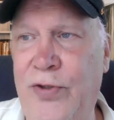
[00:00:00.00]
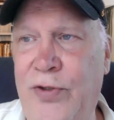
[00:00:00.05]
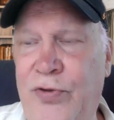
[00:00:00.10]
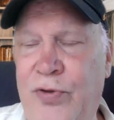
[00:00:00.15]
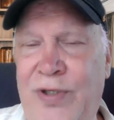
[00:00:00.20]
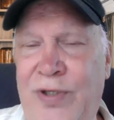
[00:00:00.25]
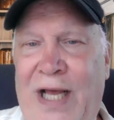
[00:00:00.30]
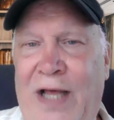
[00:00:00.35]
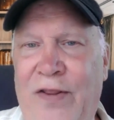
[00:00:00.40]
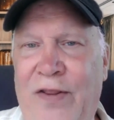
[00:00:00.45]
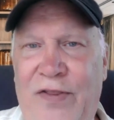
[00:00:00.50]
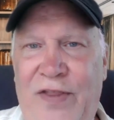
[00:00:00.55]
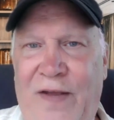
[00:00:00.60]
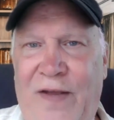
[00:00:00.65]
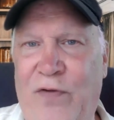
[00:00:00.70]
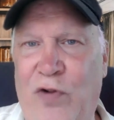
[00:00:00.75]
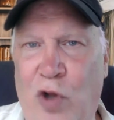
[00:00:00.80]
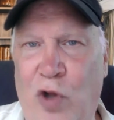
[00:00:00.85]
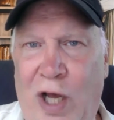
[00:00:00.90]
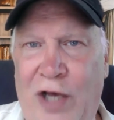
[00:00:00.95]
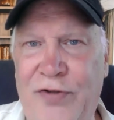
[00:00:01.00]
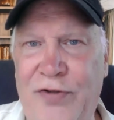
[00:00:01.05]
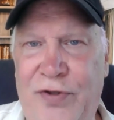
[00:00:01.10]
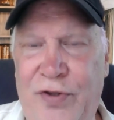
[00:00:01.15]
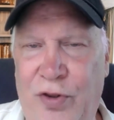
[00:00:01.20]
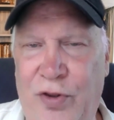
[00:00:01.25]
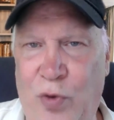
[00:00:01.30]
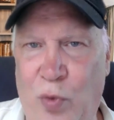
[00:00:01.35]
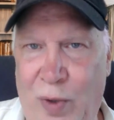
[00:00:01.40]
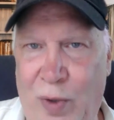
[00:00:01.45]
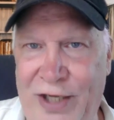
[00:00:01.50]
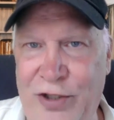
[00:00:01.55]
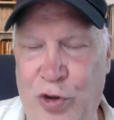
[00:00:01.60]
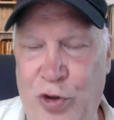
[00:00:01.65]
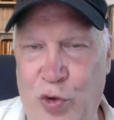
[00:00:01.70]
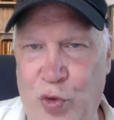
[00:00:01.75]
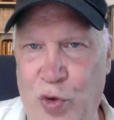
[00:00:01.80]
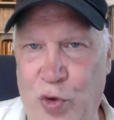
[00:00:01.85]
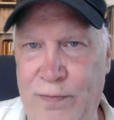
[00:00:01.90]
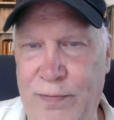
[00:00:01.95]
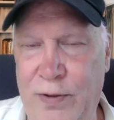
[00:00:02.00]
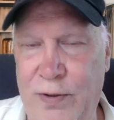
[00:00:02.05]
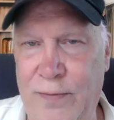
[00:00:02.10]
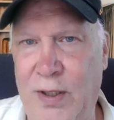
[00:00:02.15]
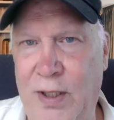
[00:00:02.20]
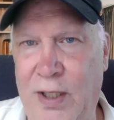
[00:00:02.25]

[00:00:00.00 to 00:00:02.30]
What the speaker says: So now that they've lost the Wagner Group,